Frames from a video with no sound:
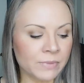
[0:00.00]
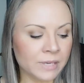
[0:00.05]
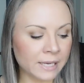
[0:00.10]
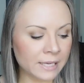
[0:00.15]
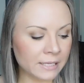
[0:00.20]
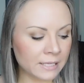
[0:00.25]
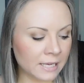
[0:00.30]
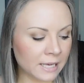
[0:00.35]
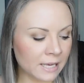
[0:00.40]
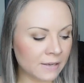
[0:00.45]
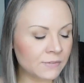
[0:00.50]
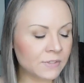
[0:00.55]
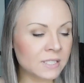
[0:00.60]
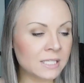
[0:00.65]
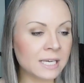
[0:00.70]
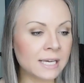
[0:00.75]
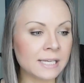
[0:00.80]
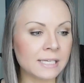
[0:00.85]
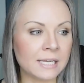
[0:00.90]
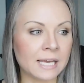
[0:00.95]
it
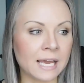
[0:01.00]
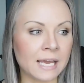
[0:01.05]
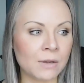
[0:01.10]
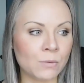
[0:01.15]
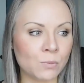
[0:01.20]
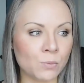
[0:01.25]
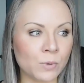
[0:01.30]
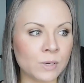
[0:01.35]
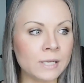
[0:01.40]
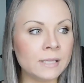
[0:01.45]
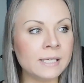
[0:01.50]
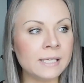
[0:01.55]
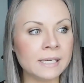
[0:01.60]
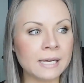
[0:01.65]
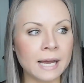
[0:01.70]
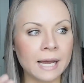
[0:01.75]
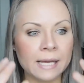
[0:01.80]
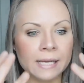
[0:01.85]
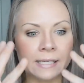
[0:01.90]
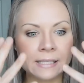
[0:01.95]
gives it a really
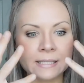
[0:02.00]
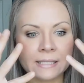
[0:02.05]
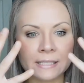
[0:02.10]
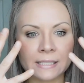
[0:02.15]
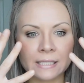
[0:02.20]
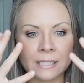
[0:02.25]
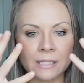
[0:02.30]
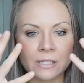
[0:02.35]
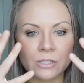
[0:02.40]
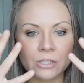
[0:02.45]
nice